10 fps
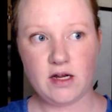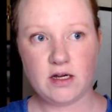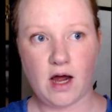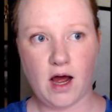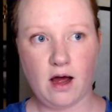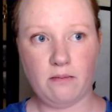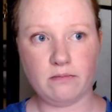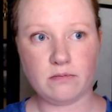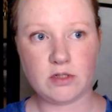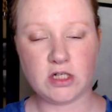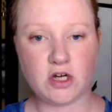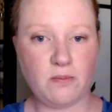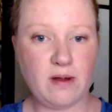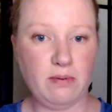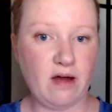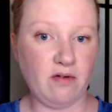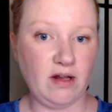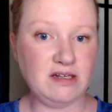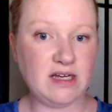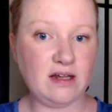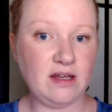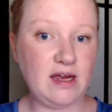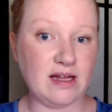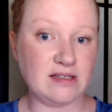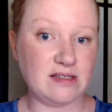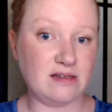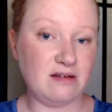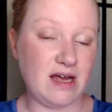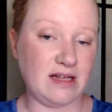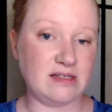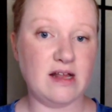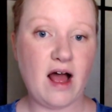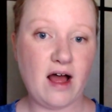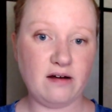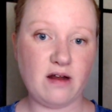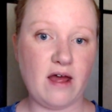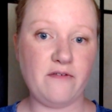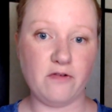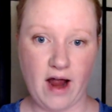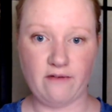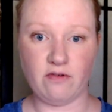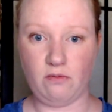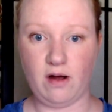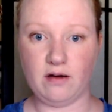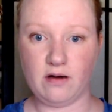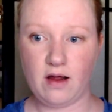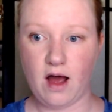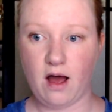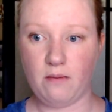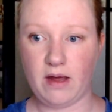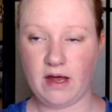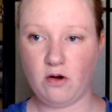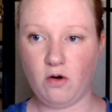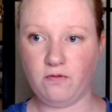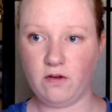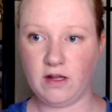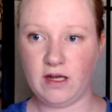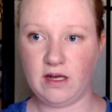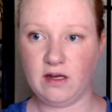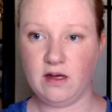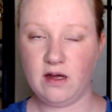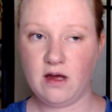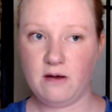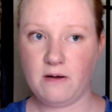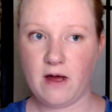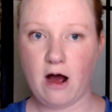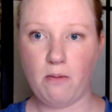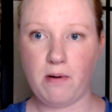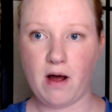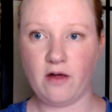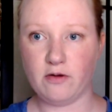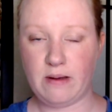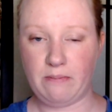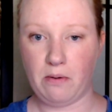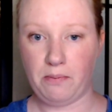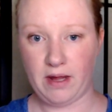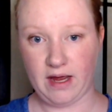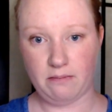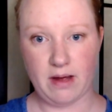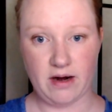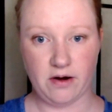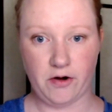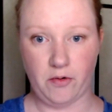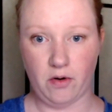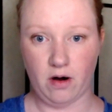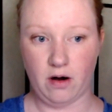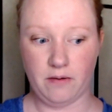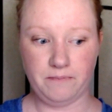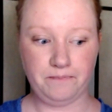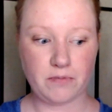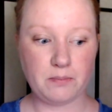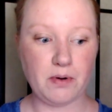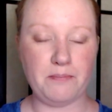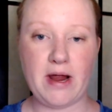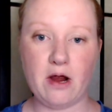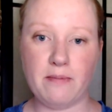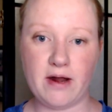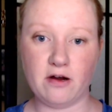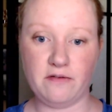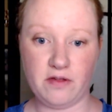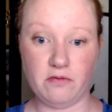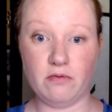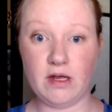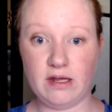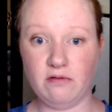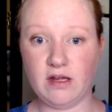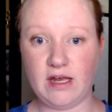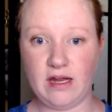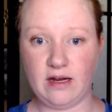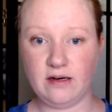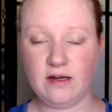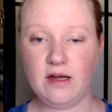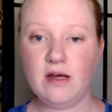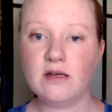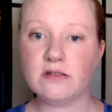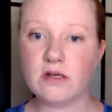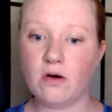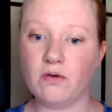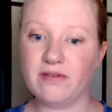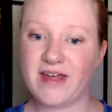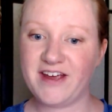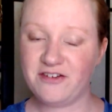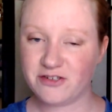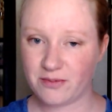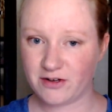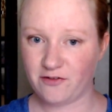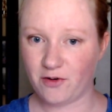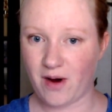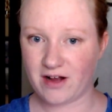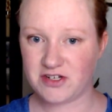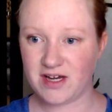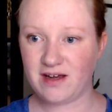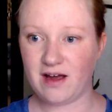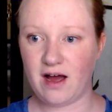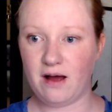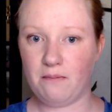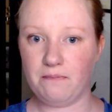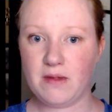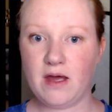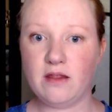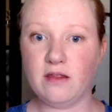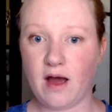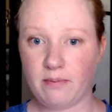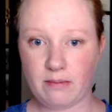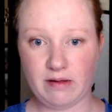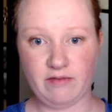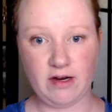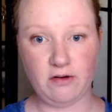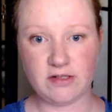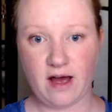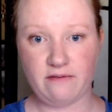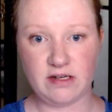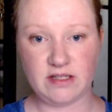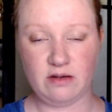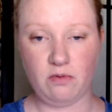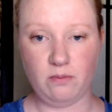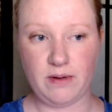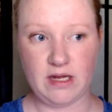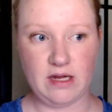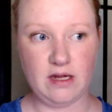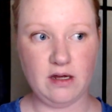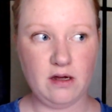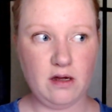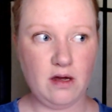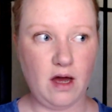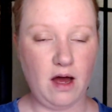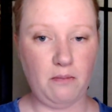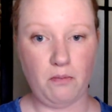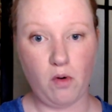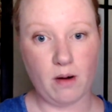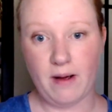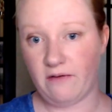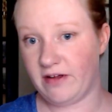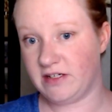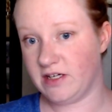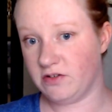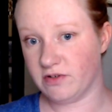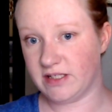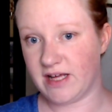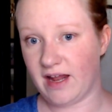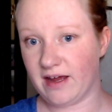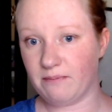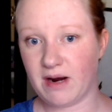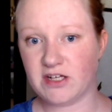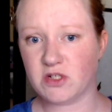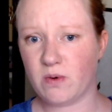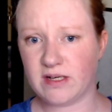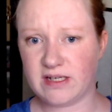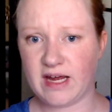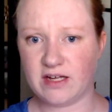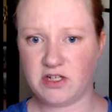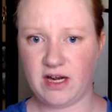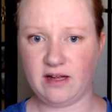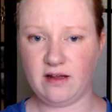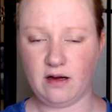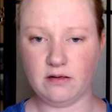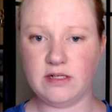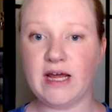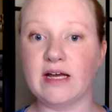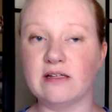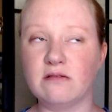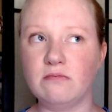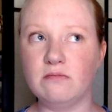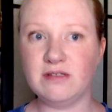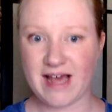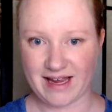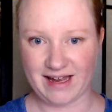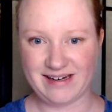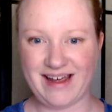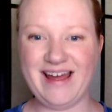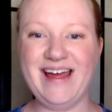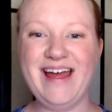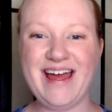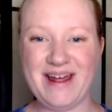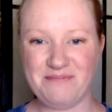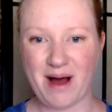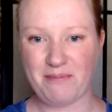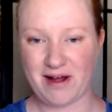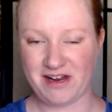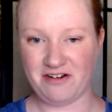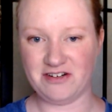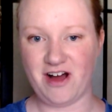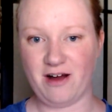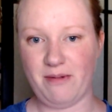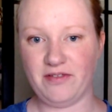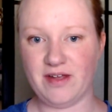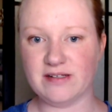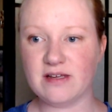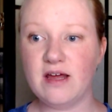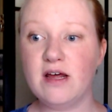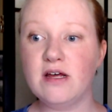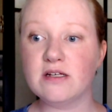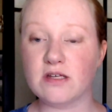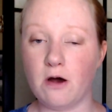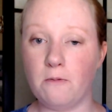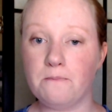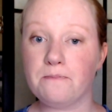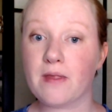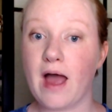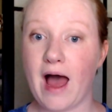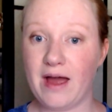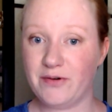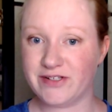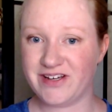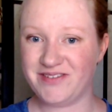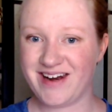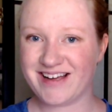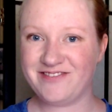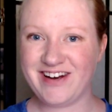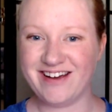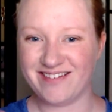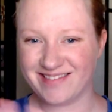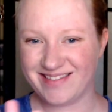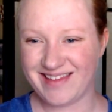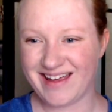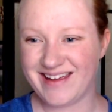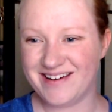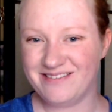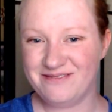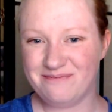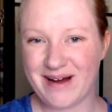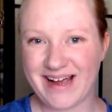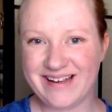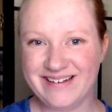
to show people that realistically it's not for everyone, and hopefully help other people plan better or prepare better if they're really really in it. So thank you so much for watching. The upcoming videos obviously will be more about vintage reselling, but I just wanted to take a chance or take a second and pop on here and talk about this. So I will see you in the next video. Thank you. Bye.